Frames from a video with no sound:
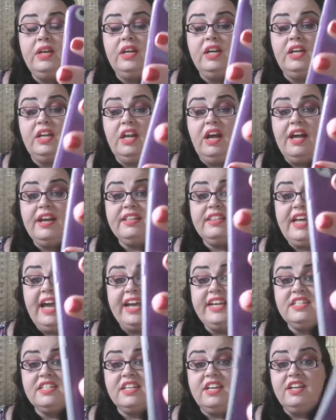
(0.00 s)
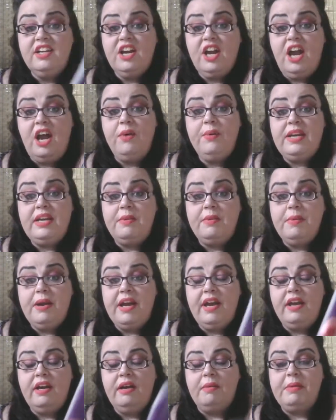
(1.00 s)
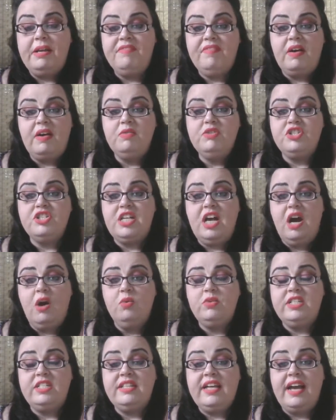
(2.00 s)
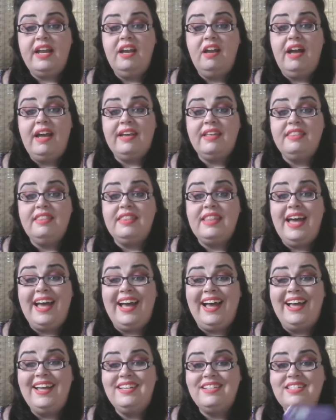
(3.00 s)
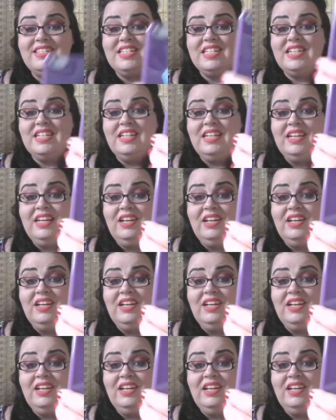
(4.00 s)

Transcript: like that is going to go anywhere. I mean, if I was just holding that like that